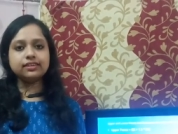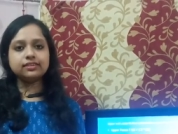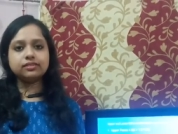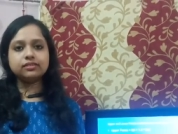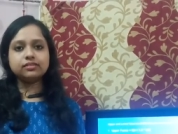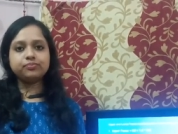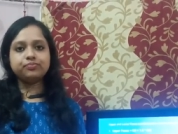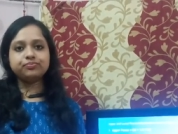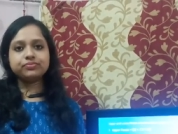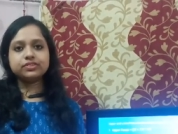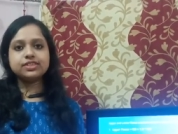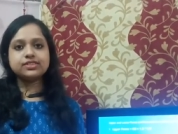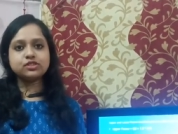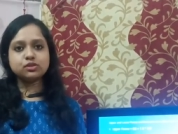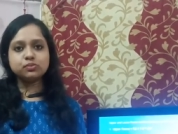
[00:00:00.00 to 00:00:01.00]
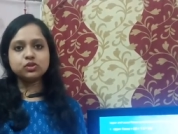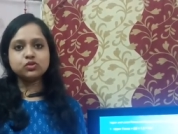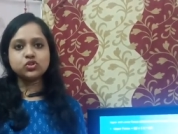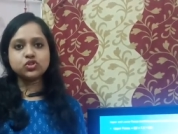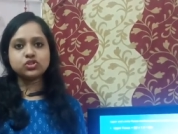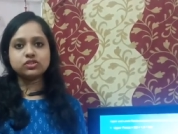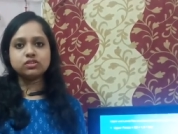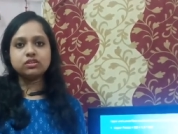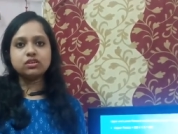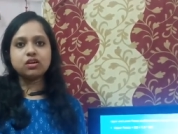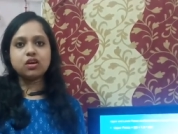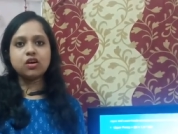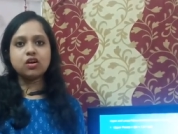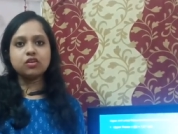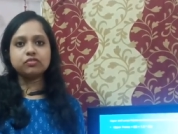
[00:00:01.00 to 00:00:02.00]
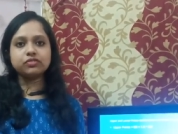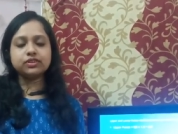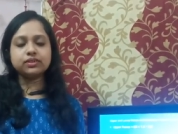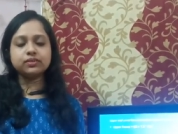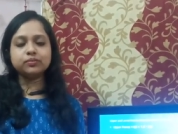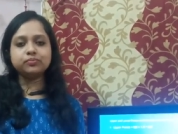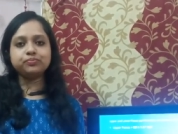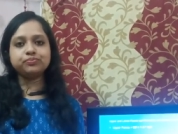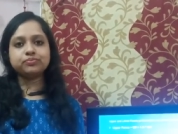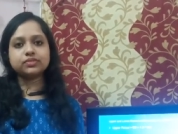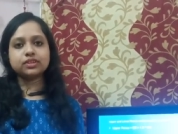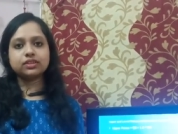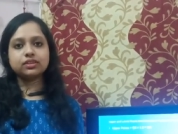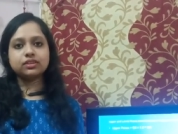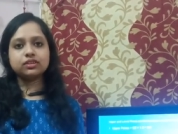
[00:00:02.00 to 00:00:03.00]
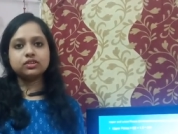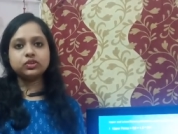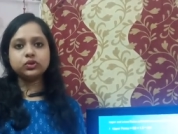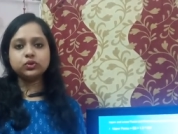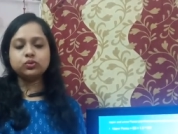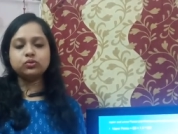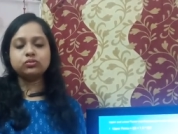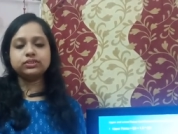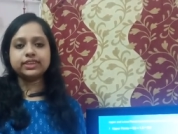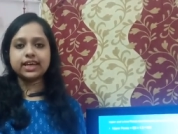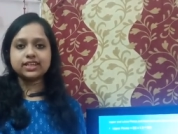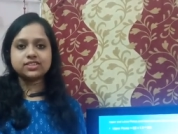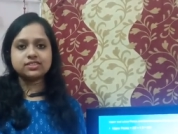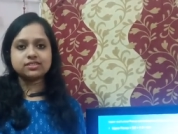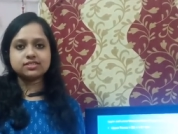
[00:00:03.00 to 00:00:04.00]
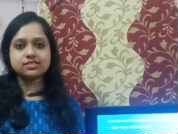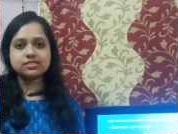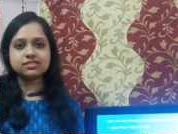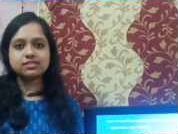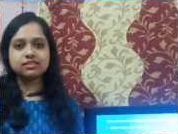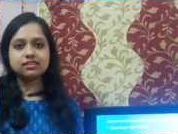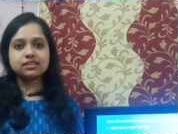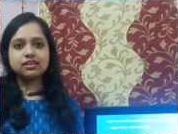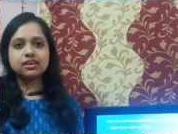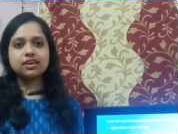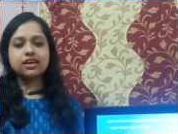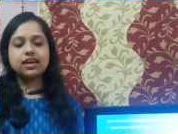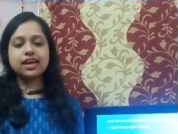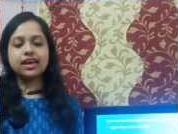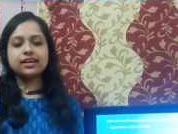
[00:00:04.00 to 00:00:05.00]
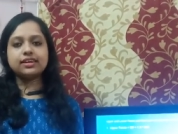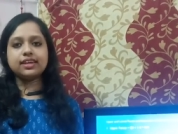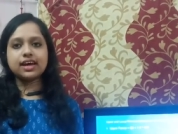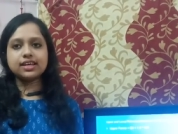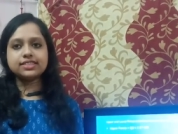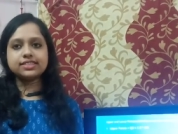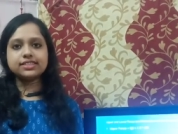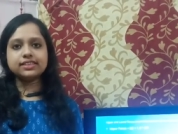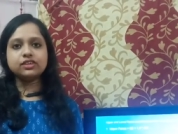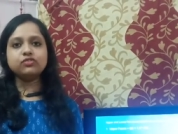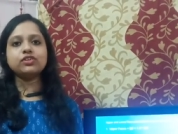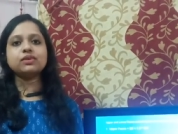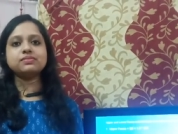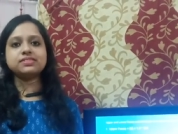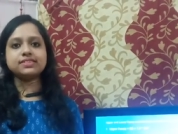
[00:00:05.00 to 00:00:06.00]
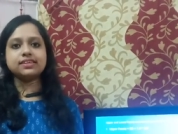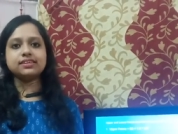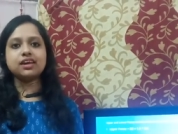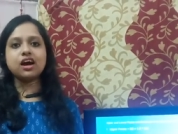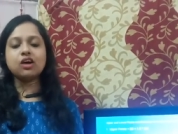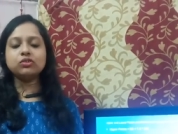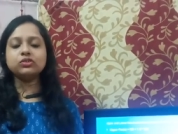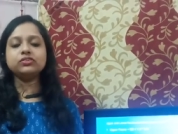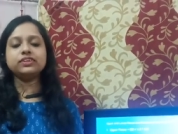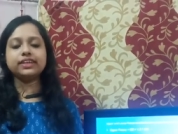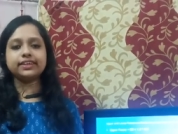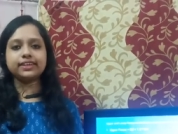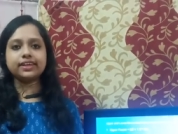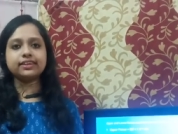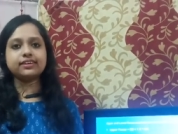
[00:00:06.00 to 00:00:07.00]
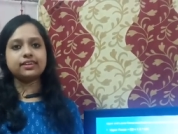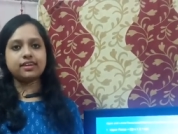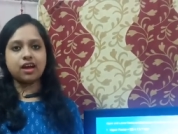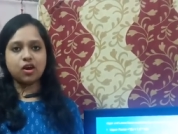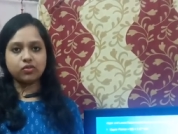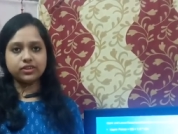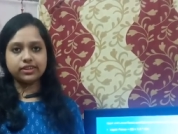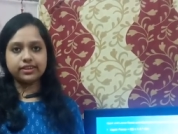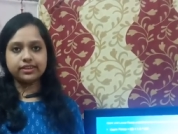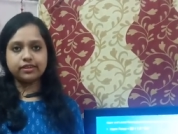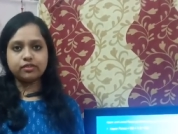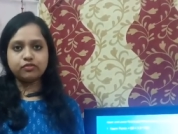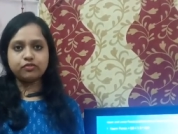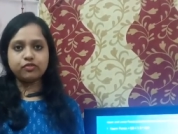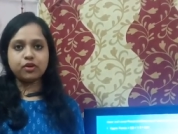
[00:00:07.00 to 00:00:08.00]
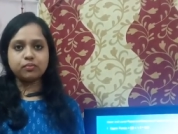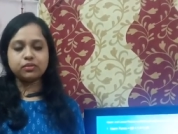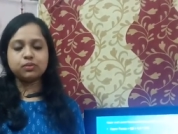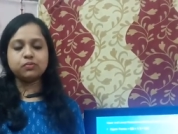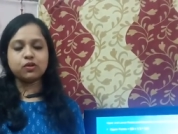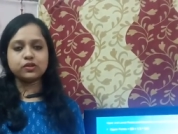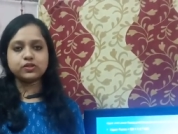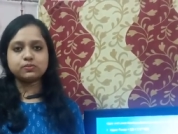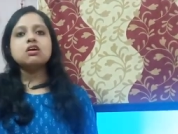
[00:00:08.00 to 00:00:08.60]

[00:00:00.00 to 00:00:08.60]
the distribution of the two sections, and lastly we have seen how to detect an outlier from the box.